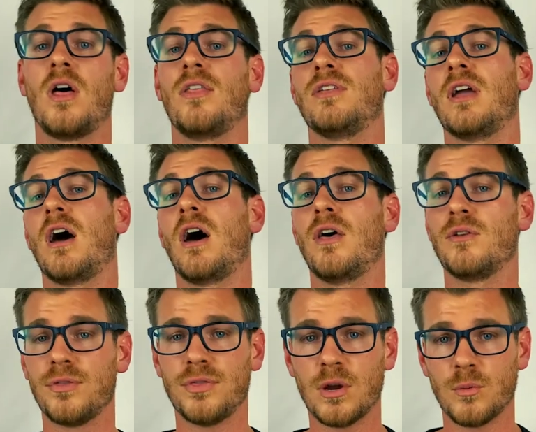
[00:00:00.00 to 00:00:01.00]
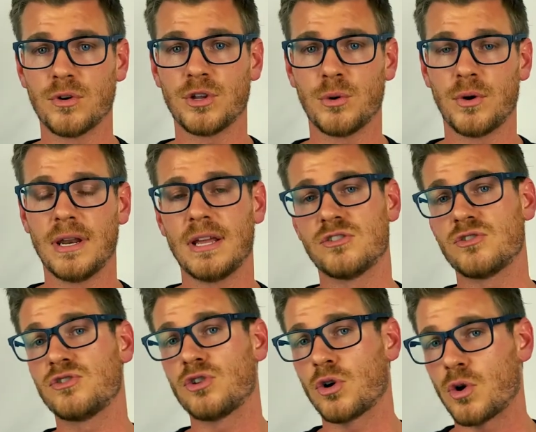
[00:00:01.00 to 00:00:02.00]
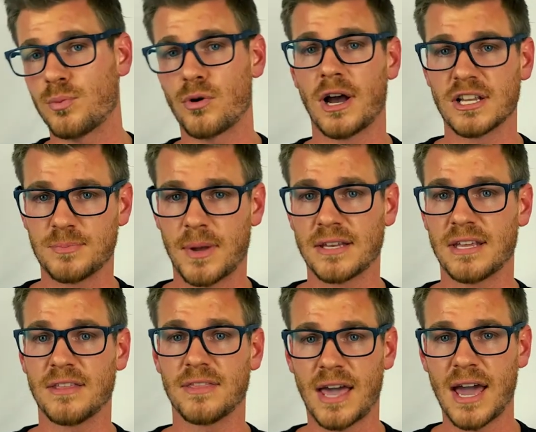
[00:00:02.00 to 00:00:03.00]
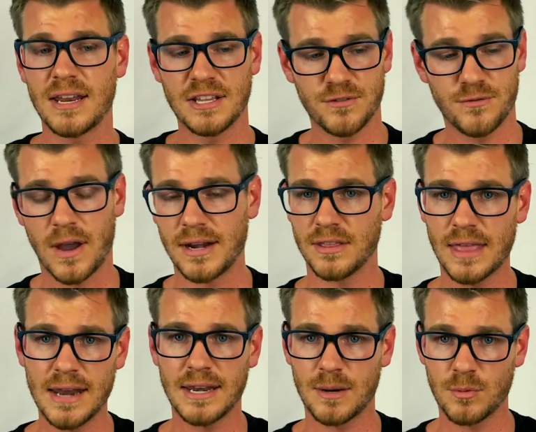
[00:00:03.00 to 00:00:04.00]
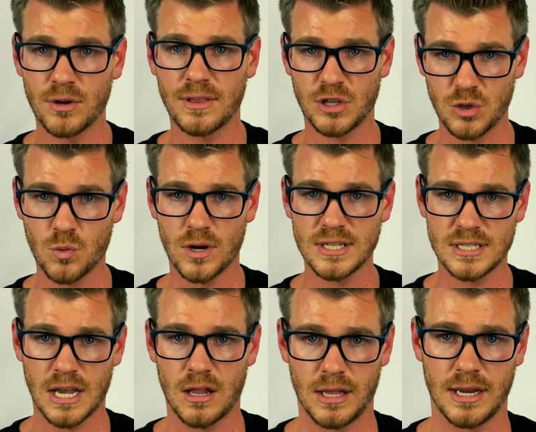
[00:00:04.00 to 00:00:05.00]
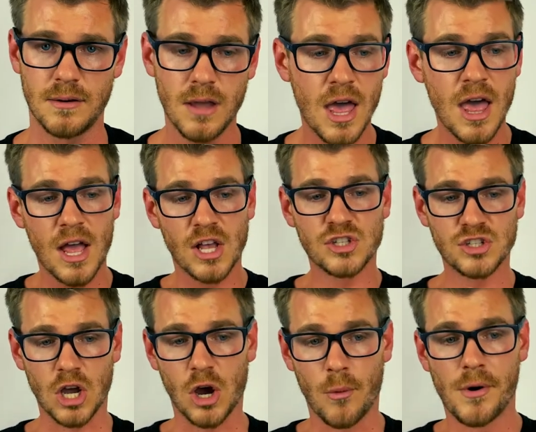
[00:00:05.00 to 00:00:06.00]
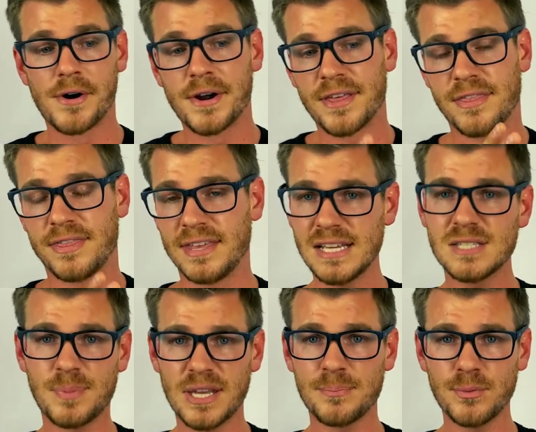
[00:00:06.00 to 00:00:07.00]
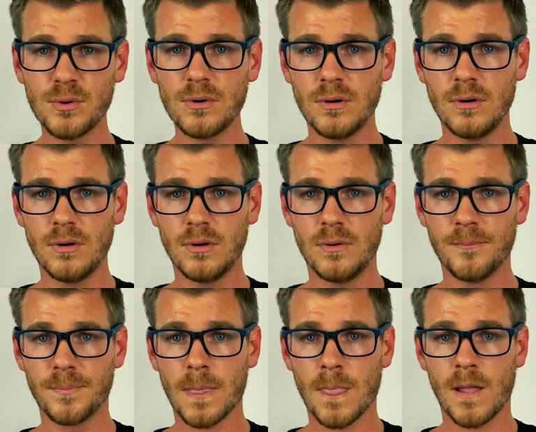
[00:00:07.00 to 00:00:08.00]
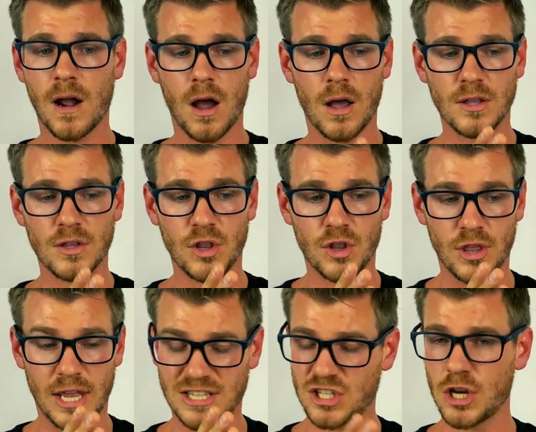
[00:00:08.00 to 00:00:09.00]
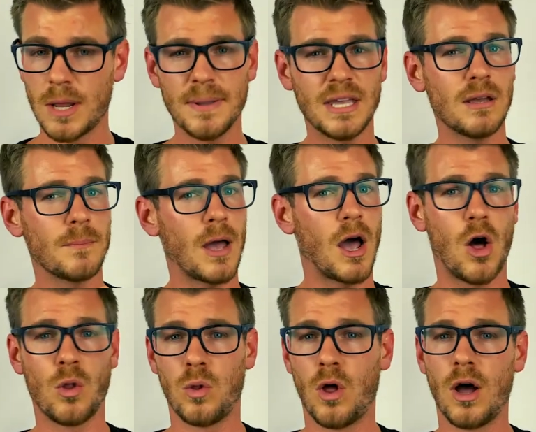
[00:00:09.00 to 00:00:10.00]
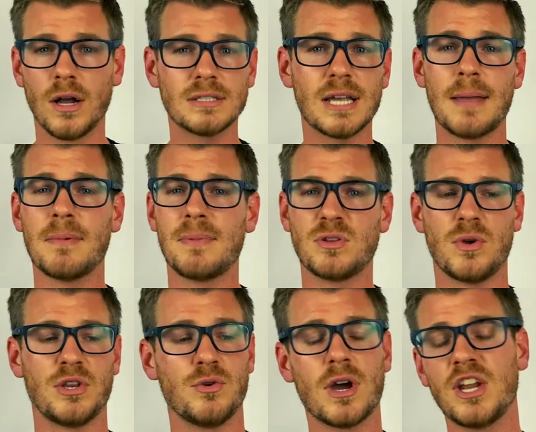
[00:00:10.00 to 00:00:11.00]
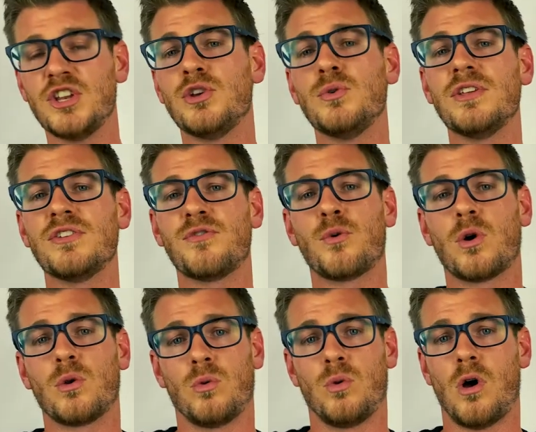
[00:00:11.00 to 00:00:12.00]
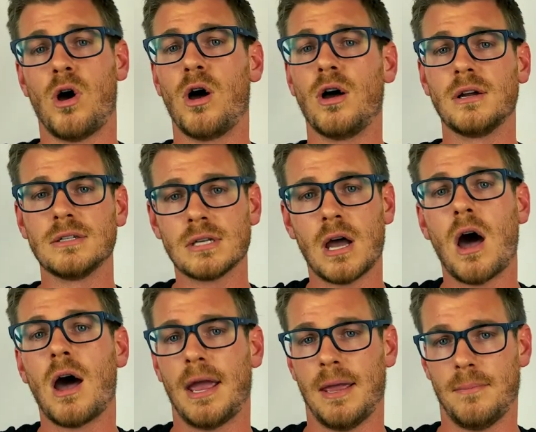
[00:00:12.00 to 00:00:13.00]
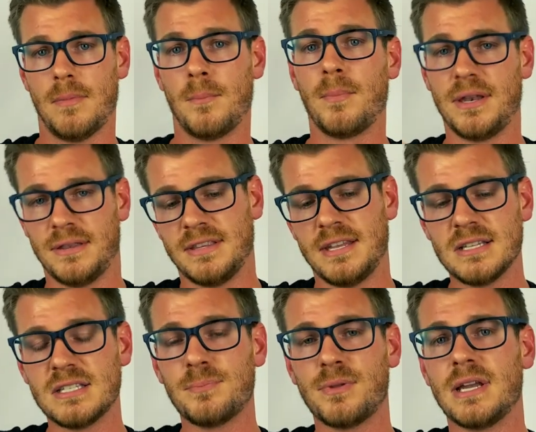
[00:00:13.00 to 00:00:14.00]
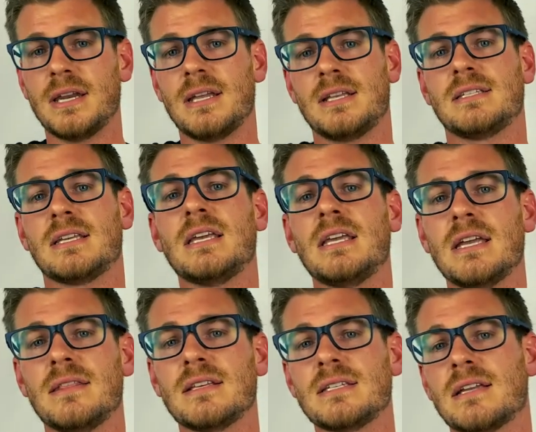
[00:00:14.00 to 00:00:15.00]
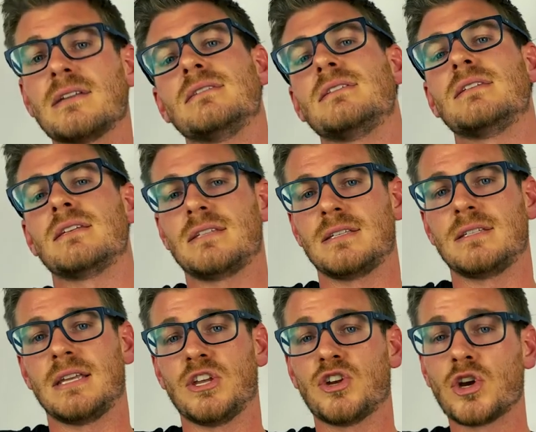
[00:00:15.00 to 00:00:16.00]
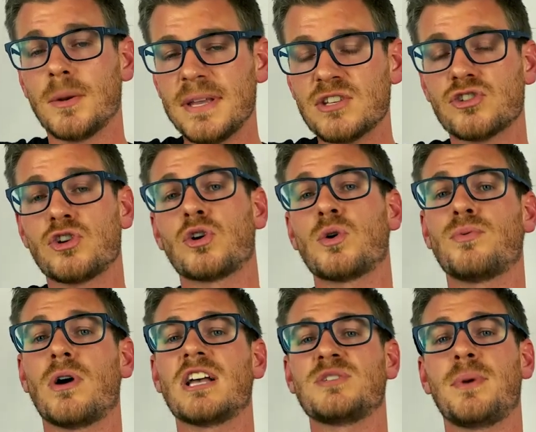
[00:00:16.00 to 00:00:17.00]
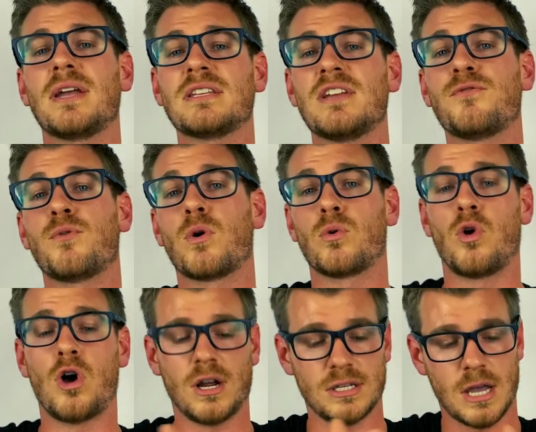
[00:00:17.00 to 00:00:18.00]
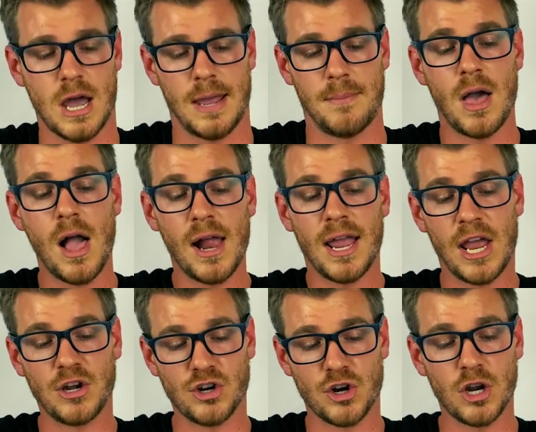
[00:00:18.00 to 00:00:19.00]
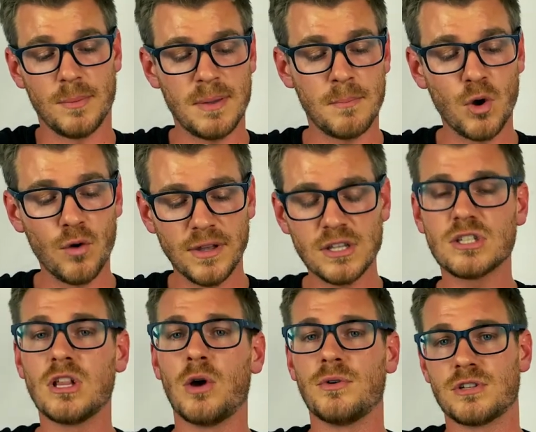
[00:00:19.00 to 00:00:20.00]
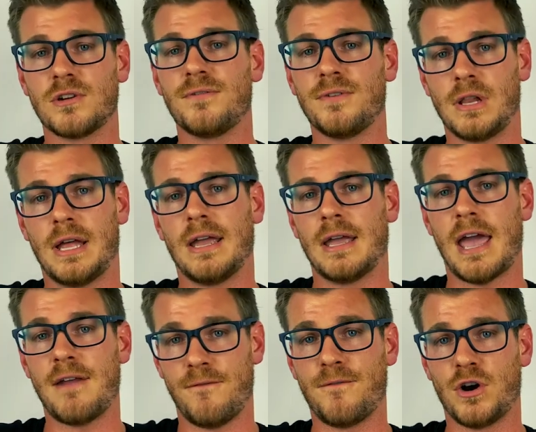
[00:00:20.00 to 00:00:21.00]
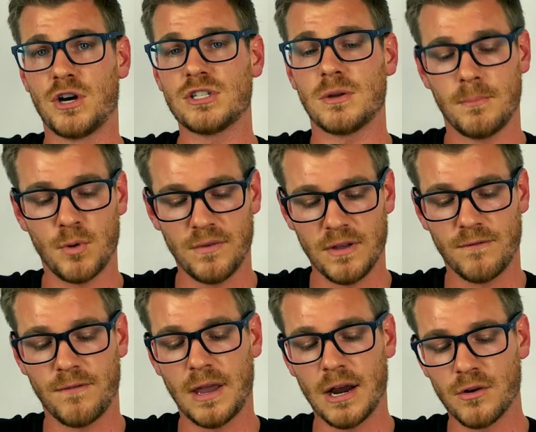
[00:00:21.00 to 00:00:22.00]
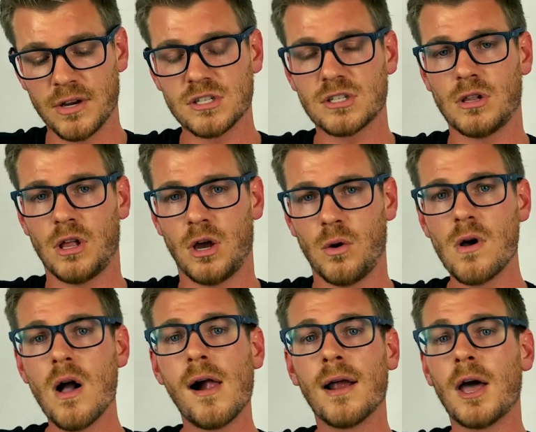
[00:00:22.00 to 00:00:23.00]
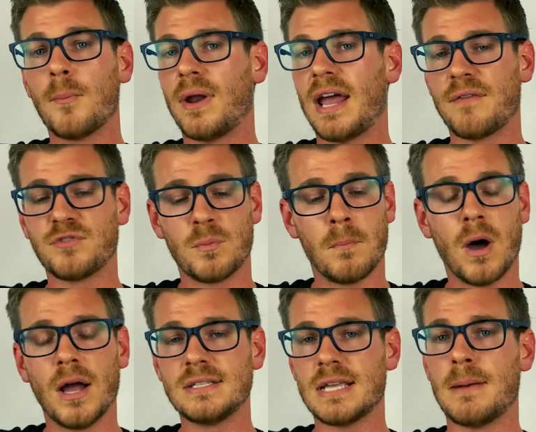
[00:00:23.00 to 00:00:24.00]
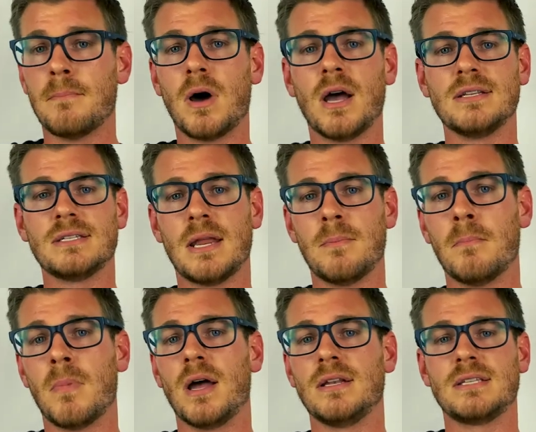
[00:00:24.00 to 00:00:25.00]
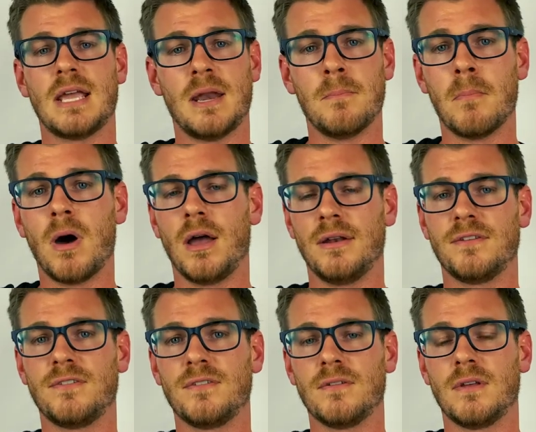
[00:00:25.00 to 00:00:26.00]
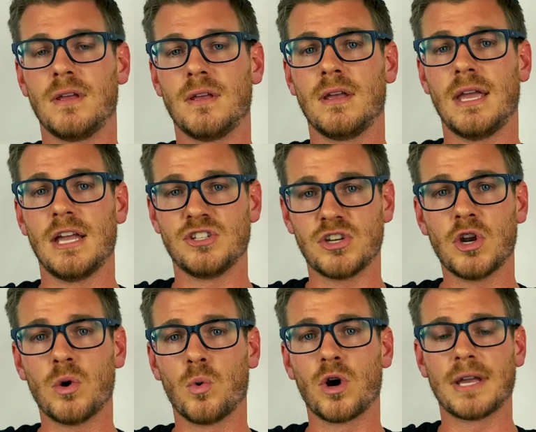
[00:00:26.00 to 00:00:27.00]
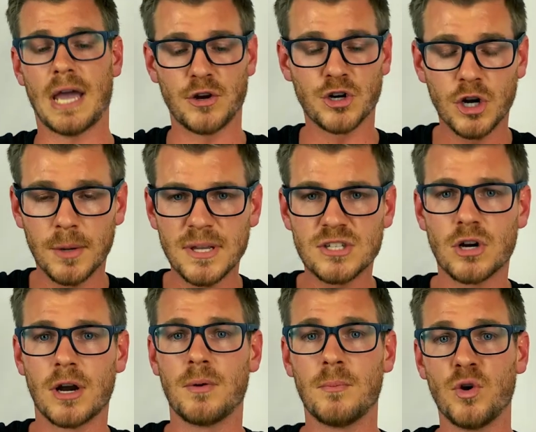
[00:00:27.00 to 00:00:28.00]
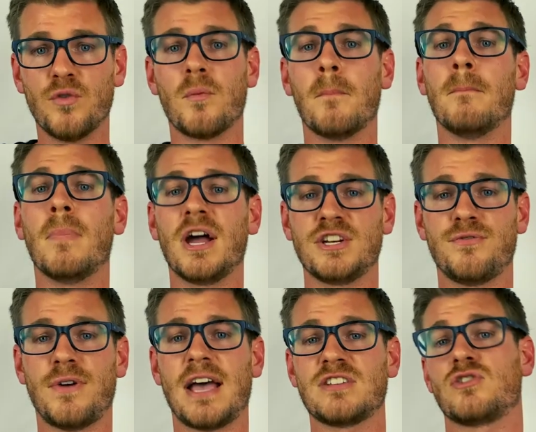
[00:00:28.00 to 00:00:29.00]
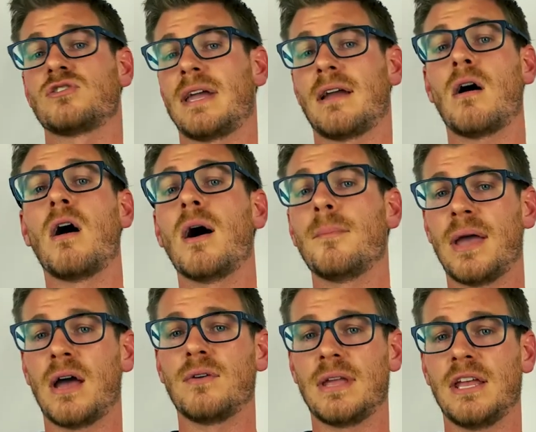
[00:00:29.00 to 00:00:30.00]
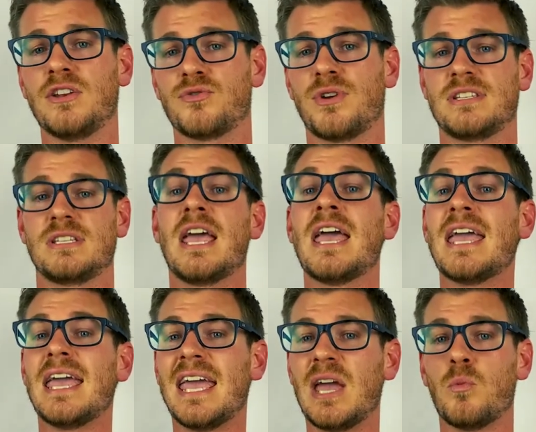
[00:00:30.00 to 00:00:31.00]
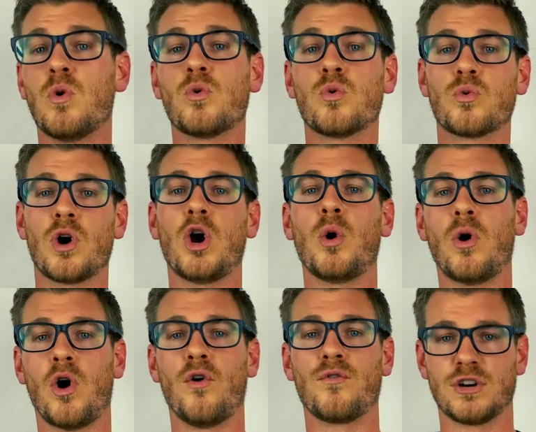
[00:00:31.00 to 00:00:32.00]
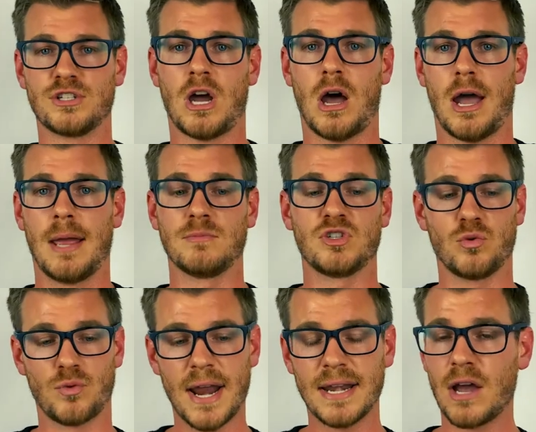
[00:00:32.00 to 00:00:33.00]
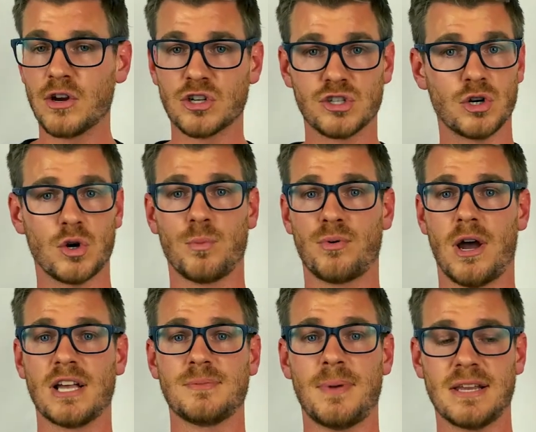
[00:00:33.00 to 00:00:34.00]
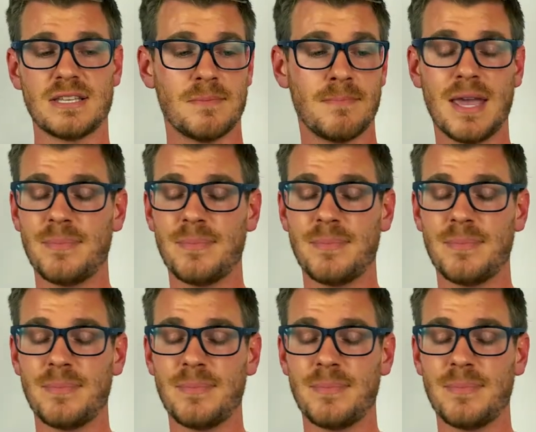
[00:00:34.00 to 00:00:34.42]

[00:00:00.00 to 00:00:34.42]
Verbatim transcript: The other thing we're doing is circle prospecting. That is finding that neighborhood that you want to sell in. So these people, it's going to be a long time in between. You got to do this for a long time. But discipline is key in this and consistency. You're going to be circle prospecting for a long time and you're going to be moving slow, it's going to feel like. At first, moving very slow, but after months and months and months and months, it's going to work out. You're going to be starting to move much faster. It's like compound interest. It will grow over time. So right now you're circle prospecting.